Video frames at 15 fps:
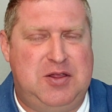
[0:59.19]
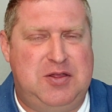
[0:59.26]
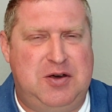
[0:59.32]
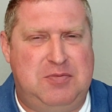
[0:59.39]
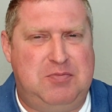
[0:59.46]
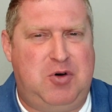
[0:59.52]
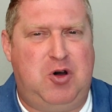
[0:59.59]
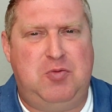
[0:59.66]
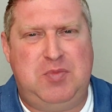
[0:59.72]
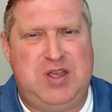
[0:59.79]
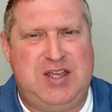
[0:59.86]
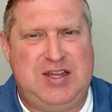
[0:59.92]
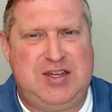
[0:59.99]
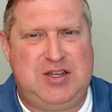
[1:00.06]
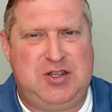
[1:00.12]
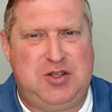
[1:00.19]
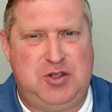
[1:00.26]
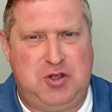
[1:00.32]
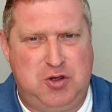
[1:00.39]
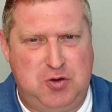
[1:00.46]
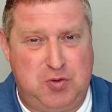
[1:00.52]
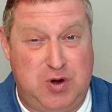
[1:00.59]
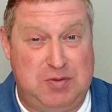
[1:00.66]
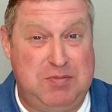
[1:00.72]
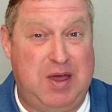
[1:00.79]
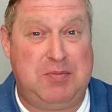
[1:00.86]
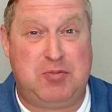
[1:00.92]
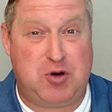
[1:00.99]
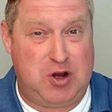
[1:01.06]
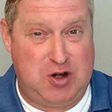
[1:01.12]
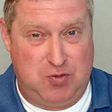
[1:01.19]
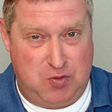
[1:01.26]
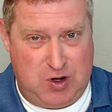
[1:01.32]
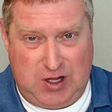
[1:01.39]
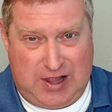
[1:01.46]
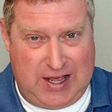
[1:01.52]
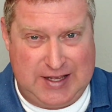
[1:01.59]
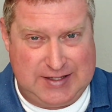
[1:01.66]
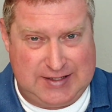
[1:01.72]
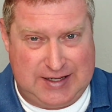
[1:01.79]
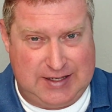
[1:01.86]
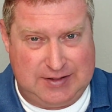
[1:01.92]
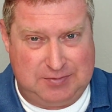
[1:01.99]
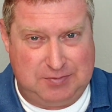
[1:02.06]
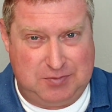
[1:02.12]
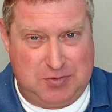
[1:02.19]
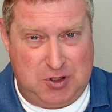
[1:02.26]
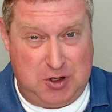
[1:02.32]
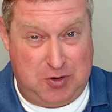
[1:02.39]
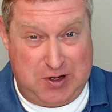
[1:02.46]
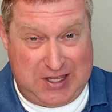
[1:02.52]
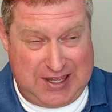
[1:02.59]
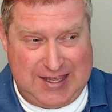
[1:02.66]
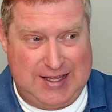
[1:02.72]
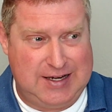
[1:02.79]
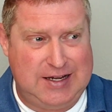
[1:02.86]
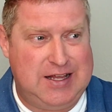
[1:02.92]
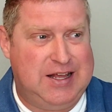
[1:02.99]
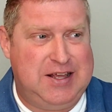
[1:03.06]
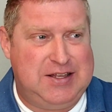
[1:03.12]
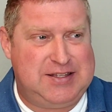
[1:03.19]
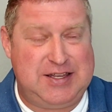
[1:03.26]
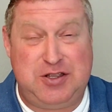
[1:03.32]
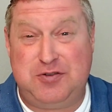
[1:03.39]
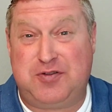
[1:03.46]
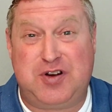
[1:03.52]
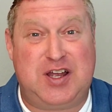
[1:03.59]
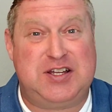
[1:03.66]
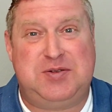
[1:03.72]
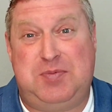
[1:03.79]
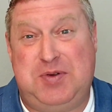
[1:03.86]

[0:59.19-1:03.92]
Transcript: the moment you remember it and realize it. Again, say you forgot